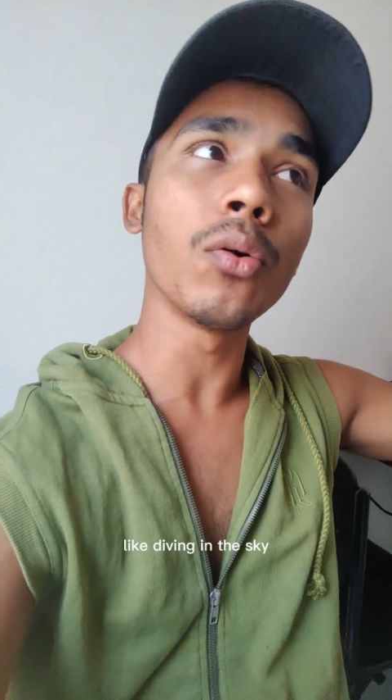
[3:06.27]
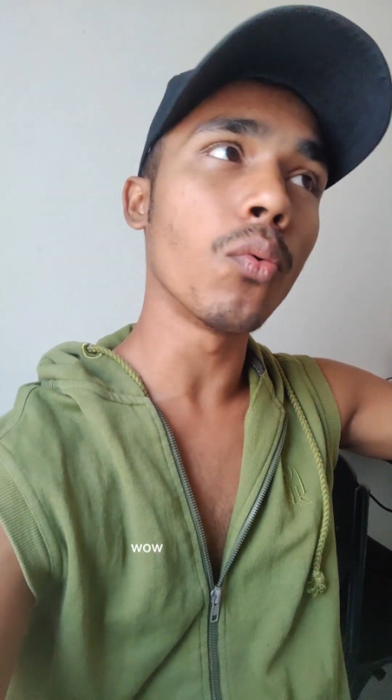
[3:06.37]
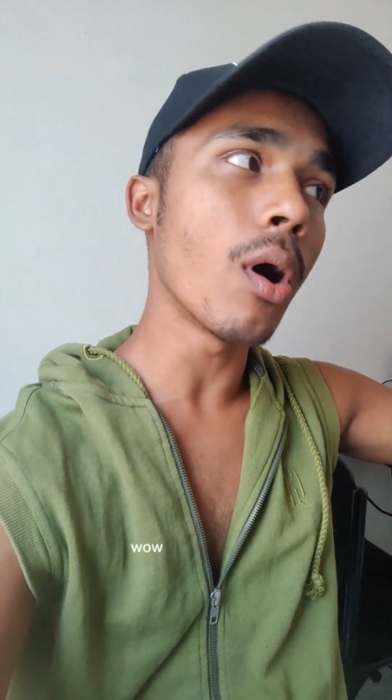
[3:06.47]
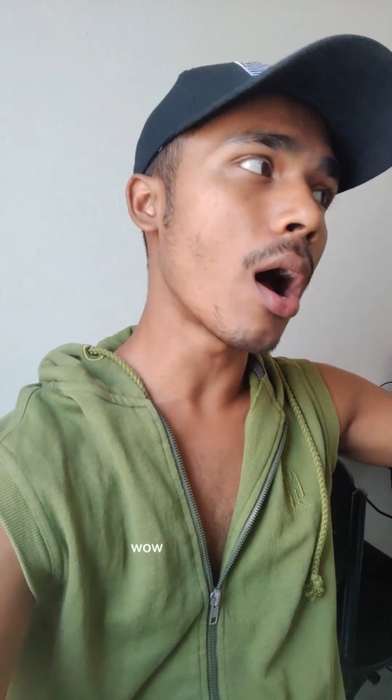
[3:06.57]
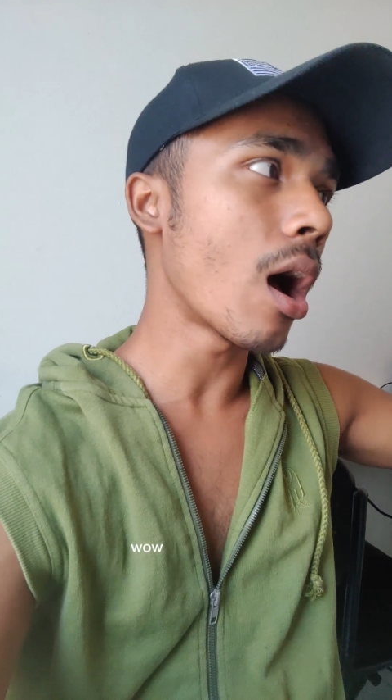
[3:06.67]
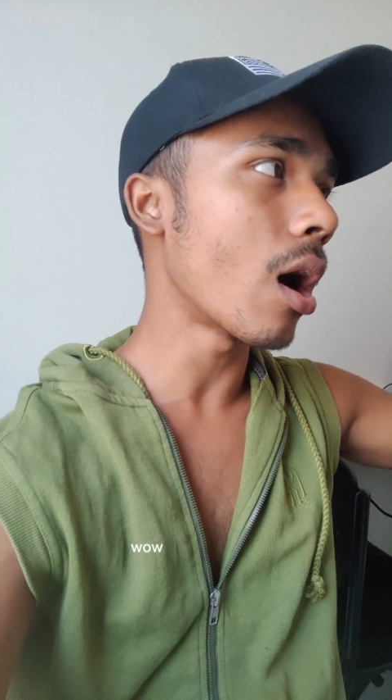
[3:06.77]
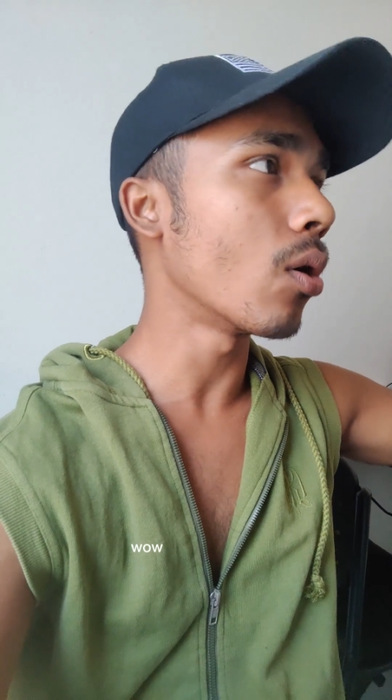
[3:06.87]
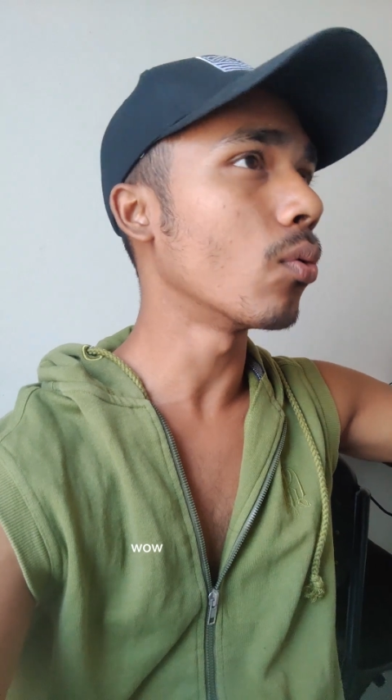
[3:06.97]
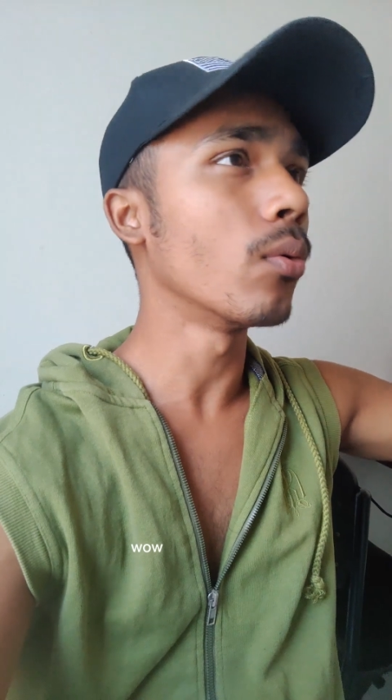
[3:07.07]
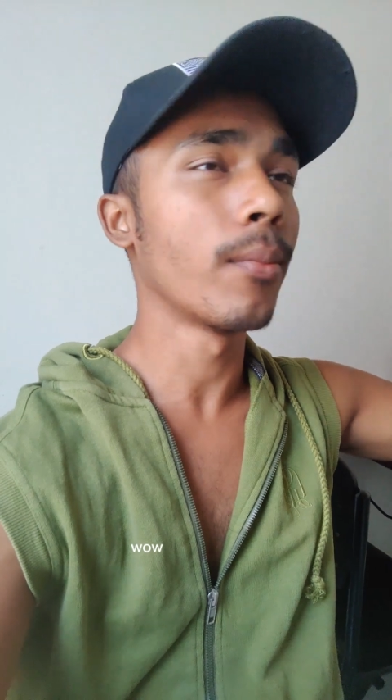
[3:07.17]

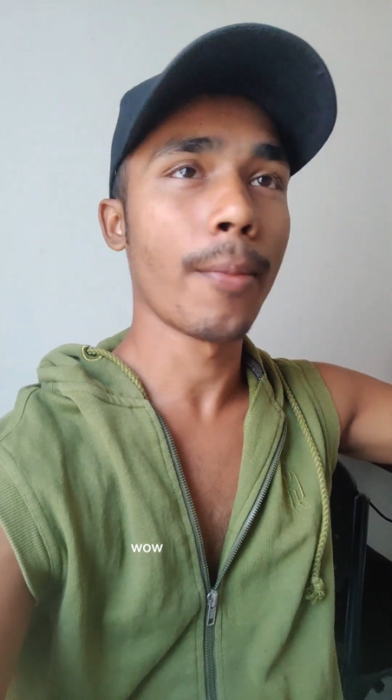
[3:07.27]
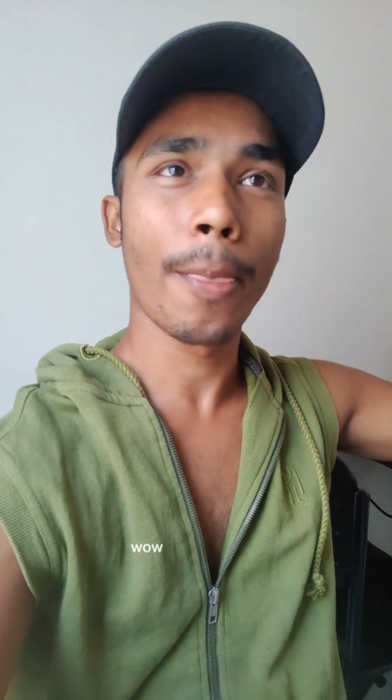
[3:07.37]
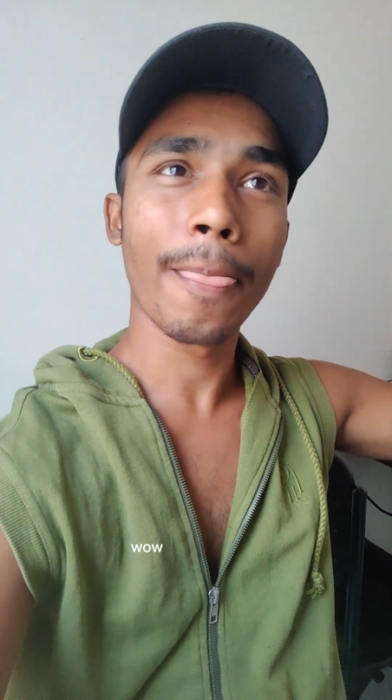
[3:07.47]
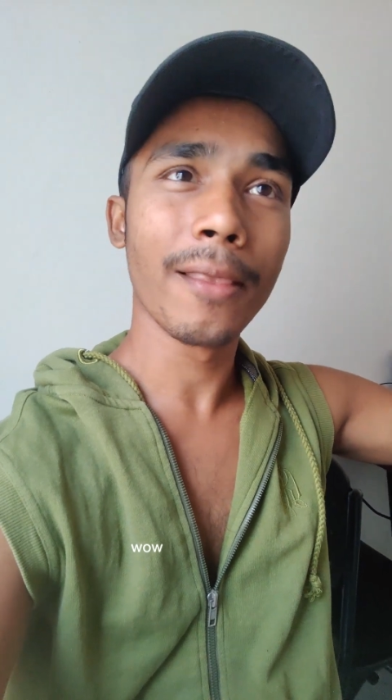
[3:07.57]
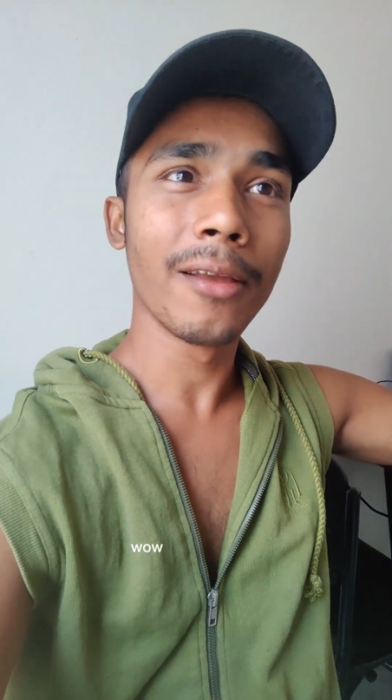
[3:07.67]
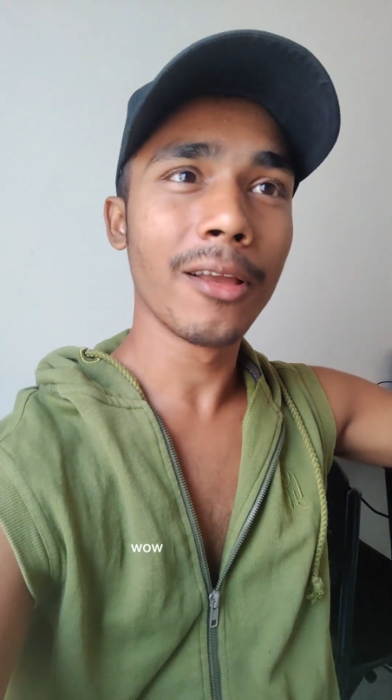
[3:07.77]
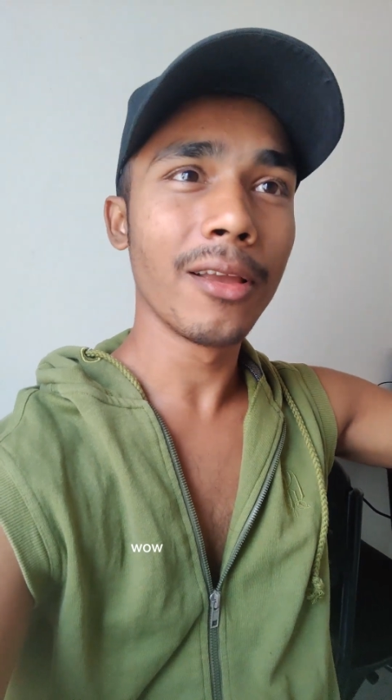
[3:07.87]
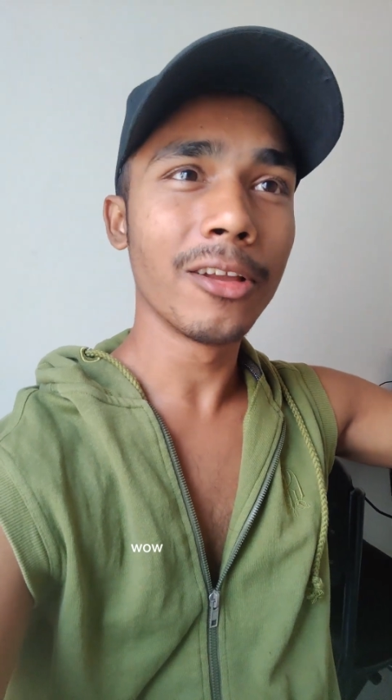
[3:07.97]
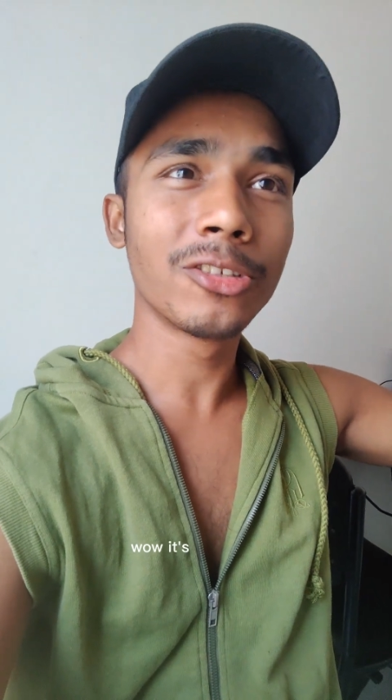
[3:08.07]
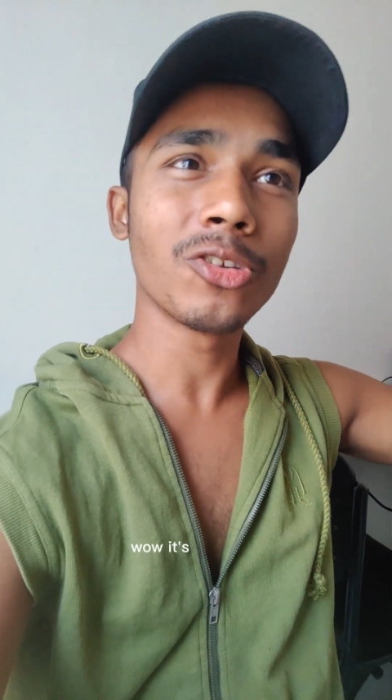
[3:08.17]
wow.
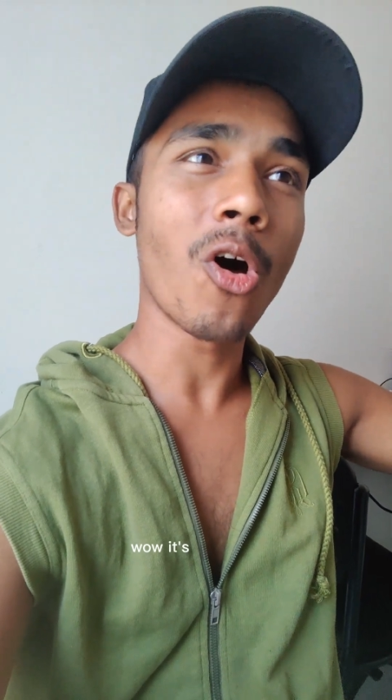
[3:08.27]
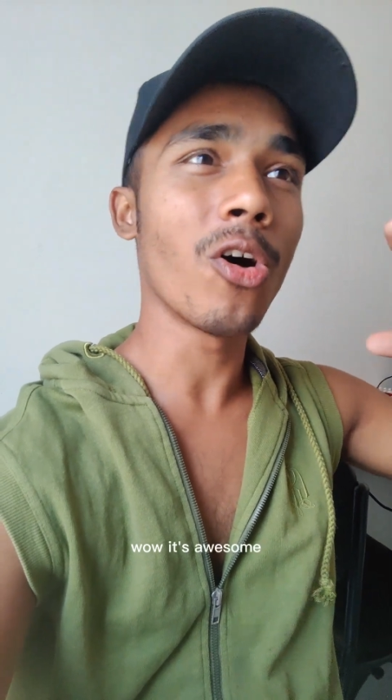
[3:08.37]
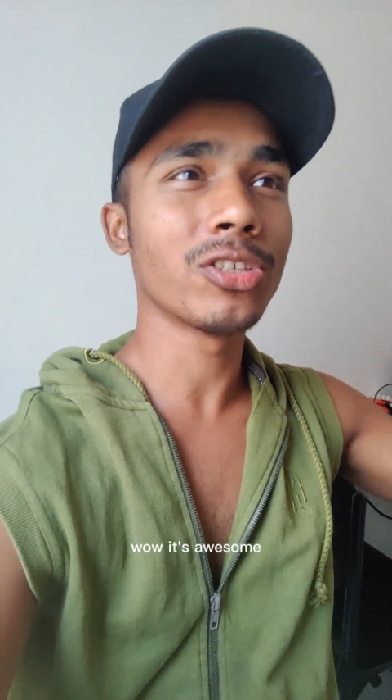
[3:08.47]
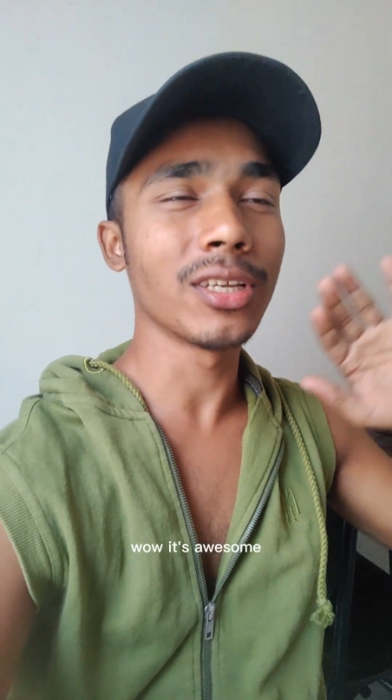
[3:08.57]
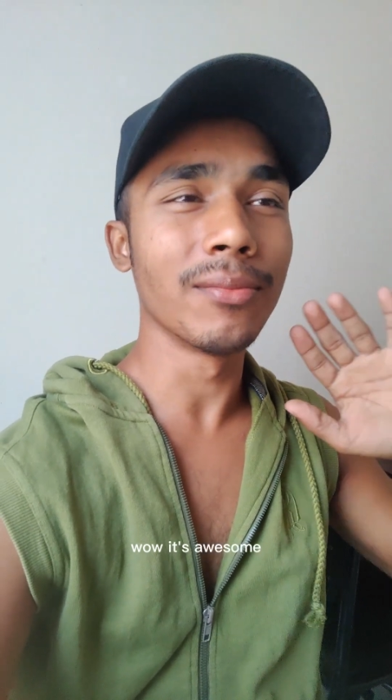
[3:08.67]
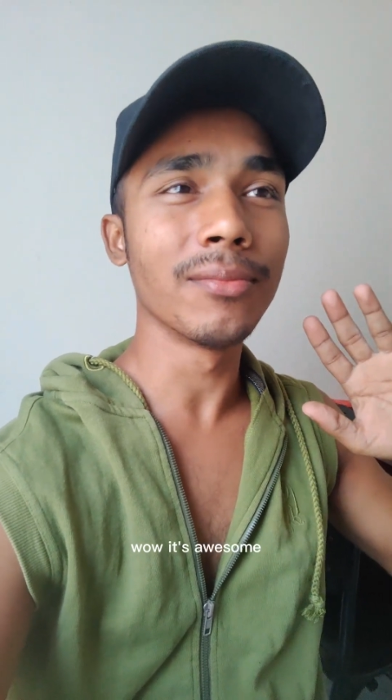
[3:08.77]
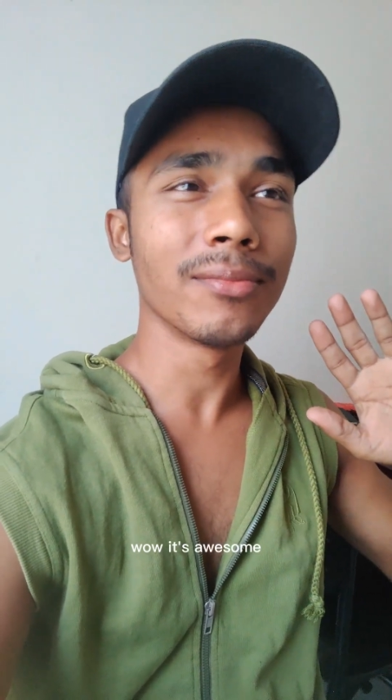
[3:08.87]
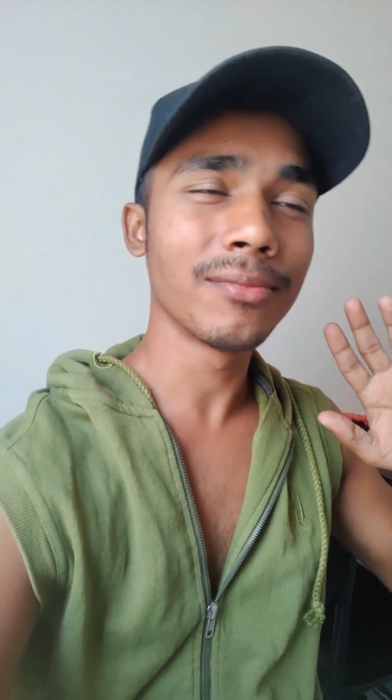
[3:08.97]
It's awesome.